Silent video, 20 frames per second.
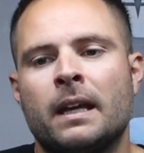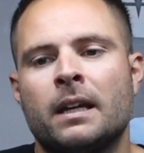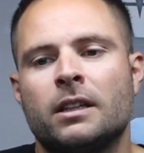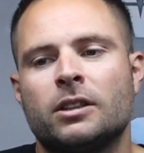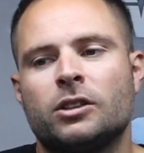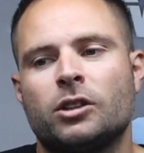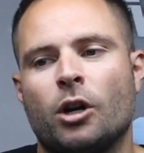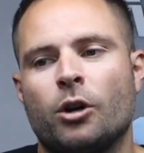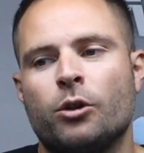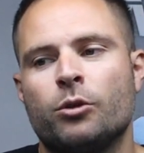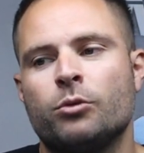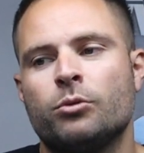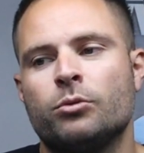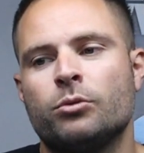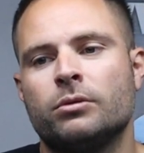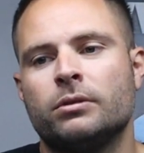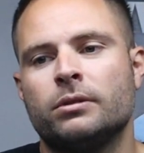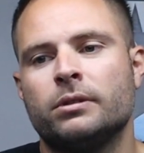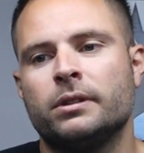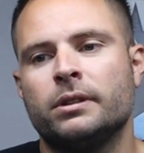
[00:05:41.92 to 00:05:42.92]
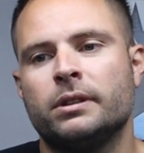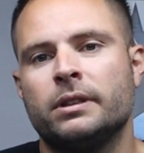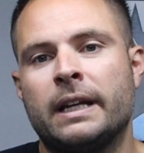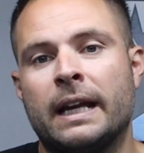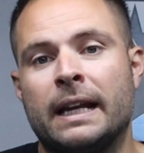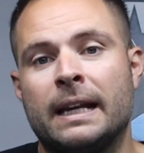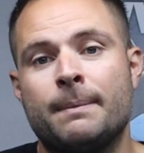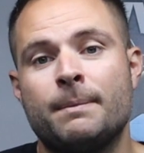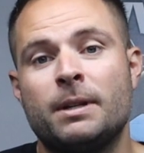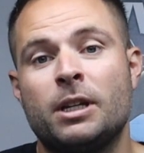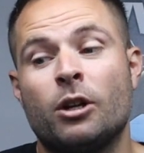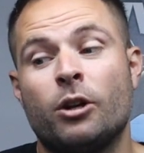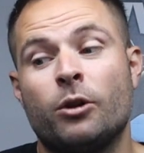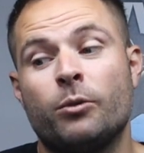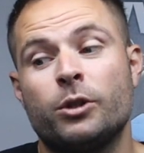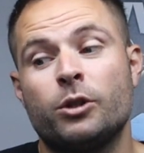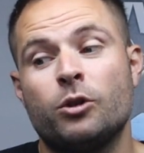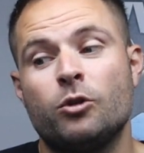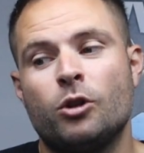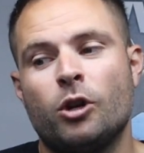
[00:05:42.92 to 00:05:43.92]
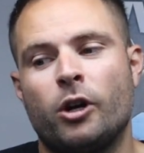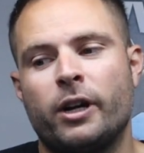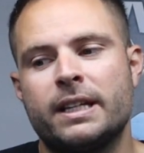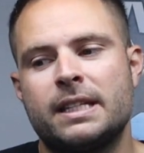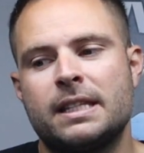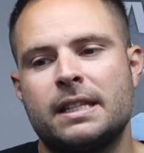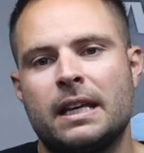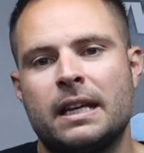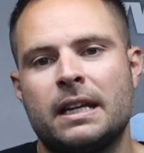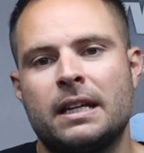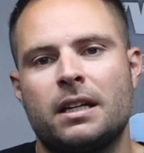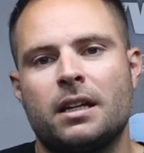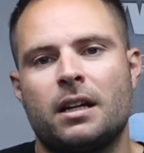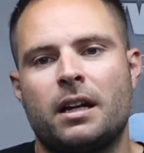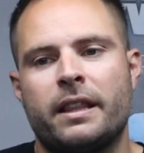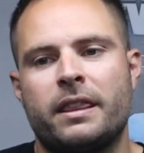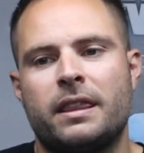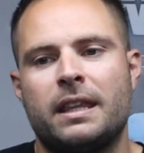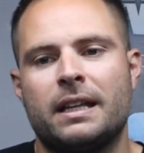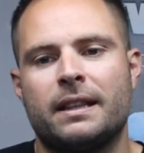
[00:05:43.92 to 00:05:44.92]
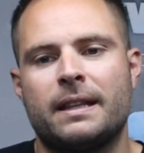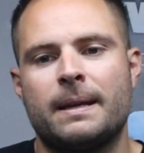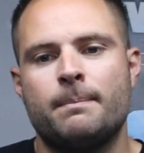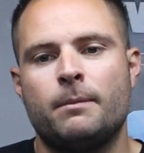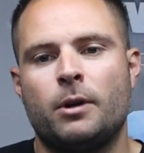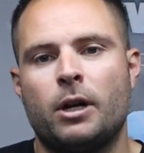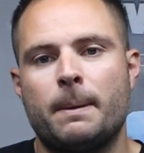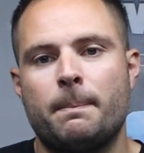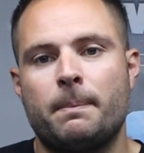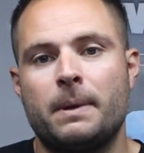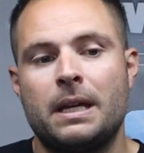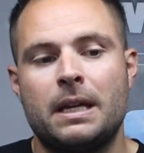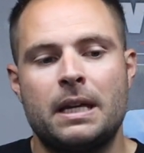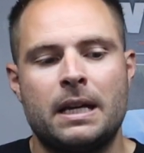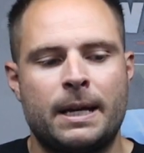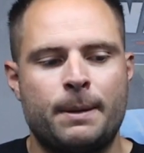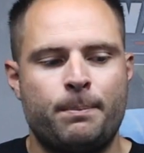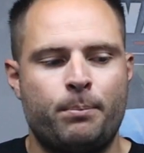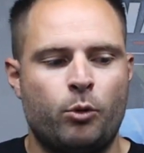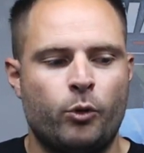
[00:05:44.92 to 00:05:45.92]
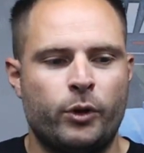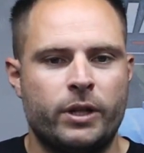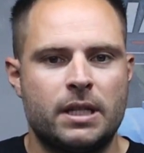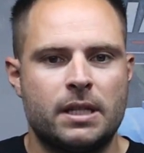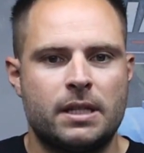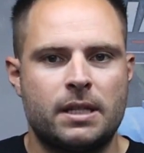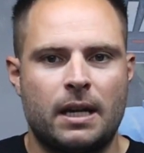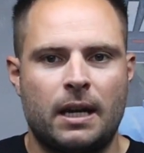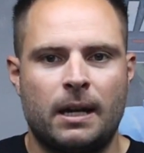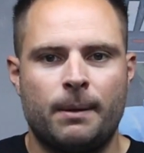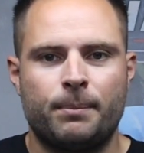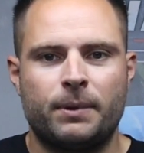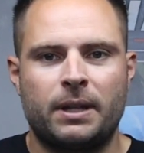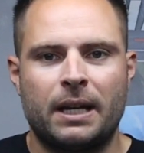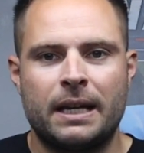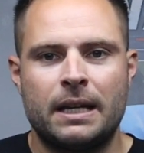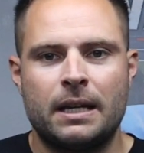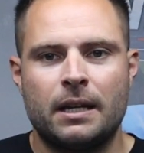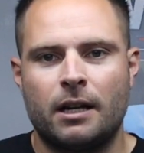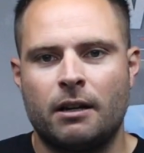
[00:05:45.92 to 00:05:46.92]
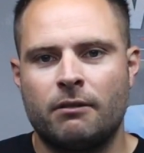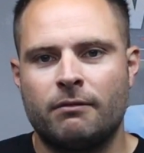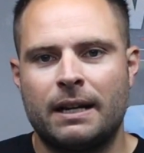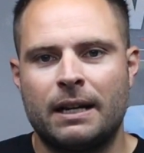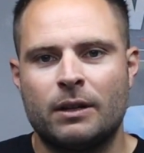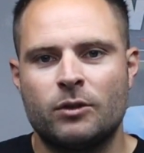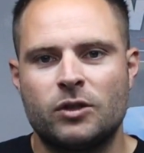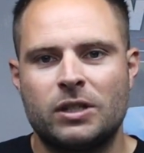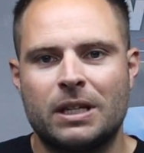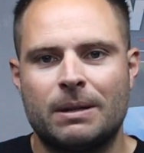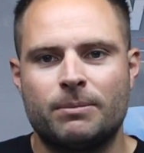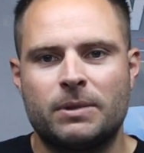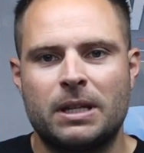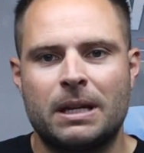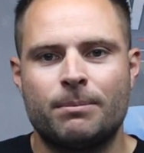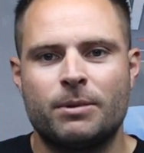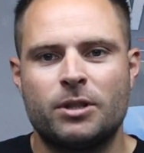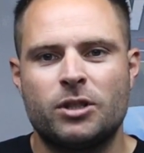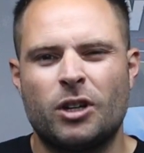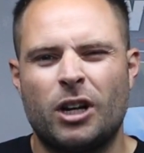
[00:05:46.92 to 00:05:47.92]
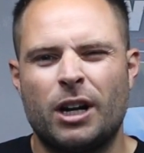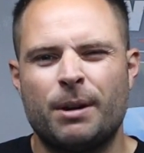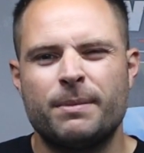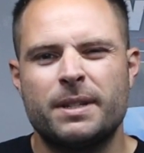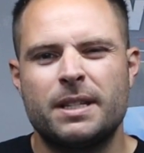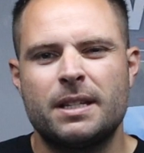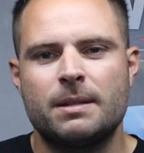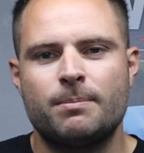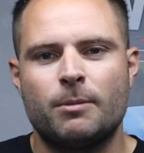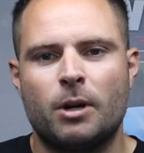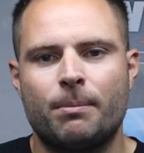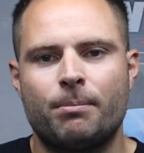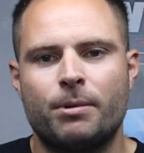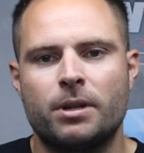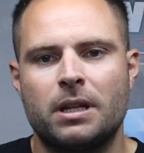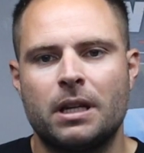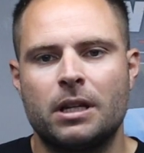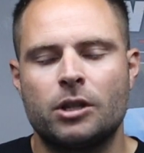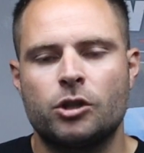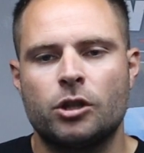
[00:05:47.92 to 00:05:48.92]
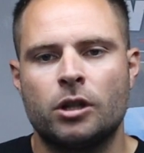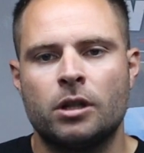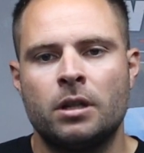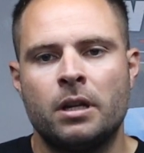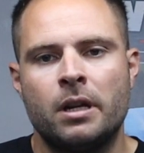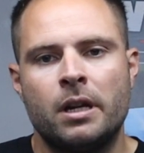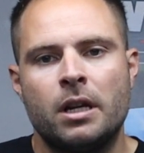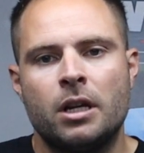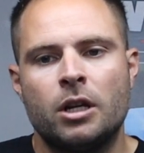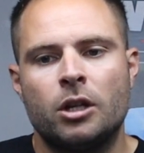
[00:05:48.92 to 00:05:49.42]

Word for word: so yeah, let me know what you guys think. I think there might be a points update around September time. This is my prediction.